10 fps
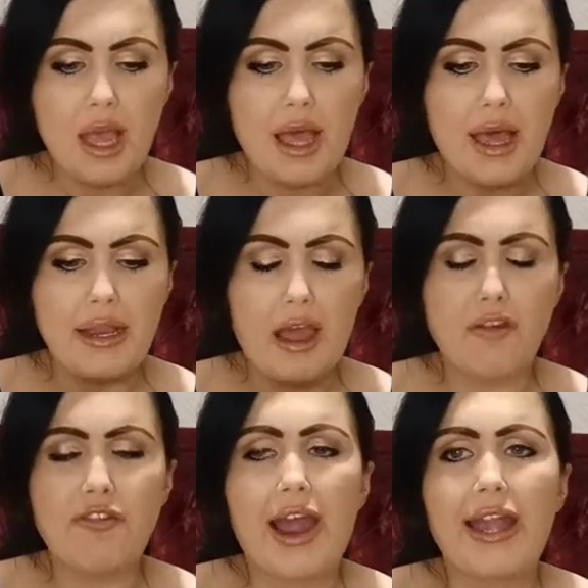And I
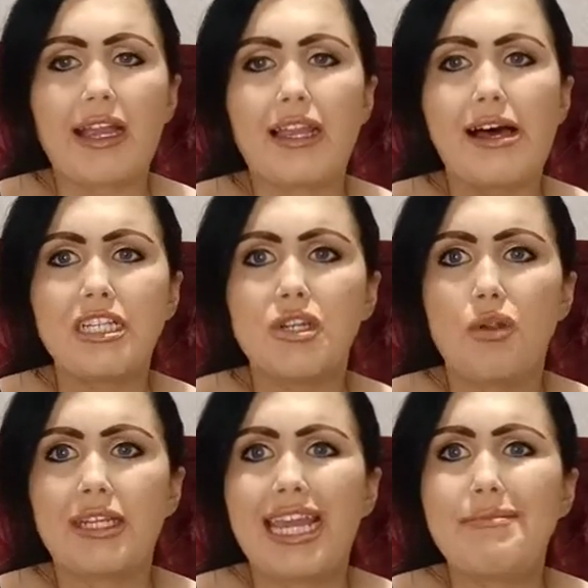find it lasts all
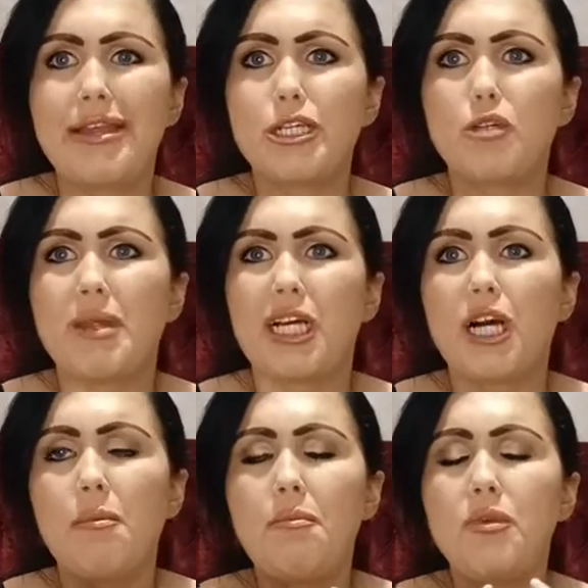day. It makes your
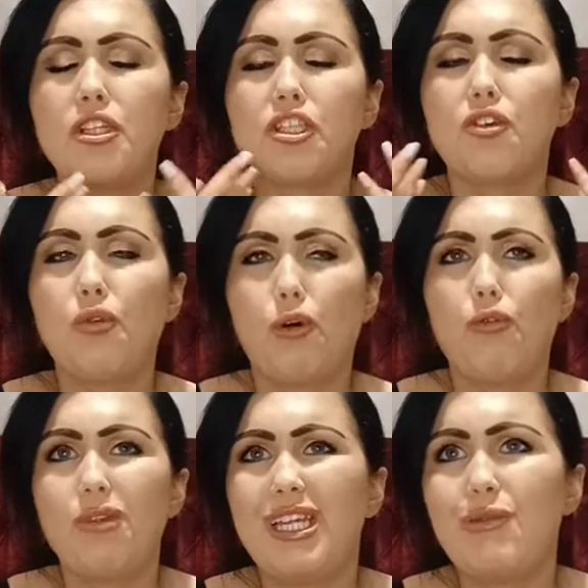makeup just go on
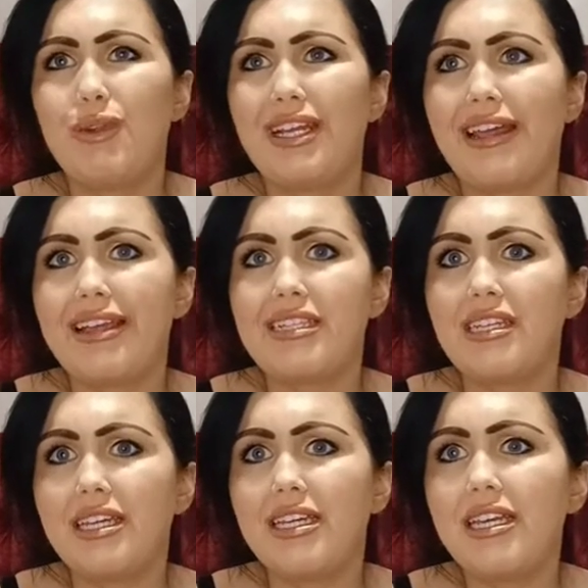really, really
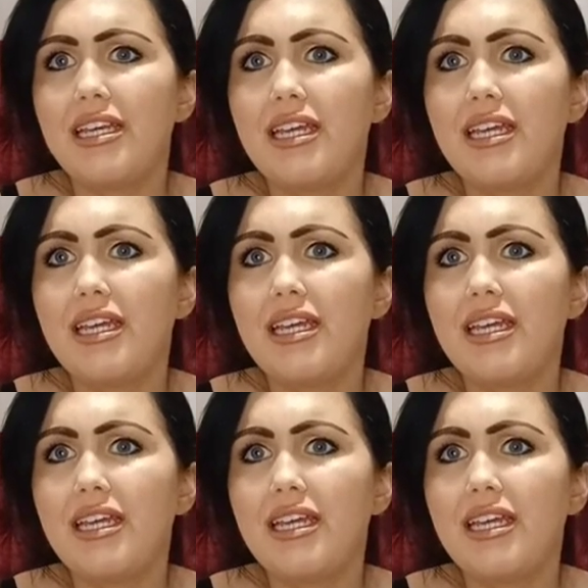nicely.